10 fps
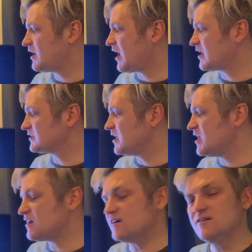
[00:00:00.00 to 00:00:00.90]
And
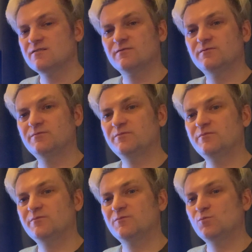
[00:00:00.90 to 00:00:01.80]
here,
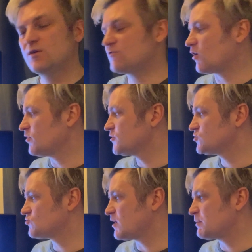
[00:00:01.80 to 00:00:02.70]
we've got the
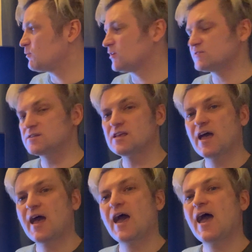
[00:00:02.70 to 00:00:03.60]
stripy ones.
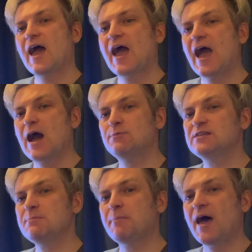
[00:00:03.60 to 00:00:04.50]
How
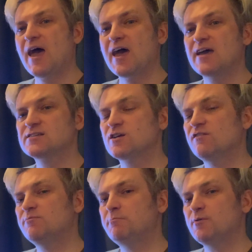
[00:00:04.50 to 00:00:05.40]
many pairs
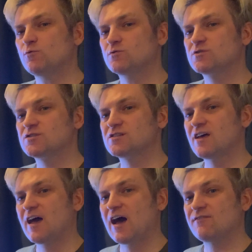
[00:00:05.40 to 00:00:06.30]
of boots
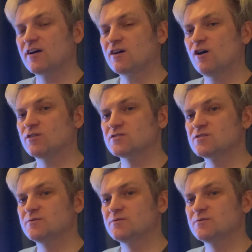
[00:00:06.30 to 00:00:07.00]
have I got?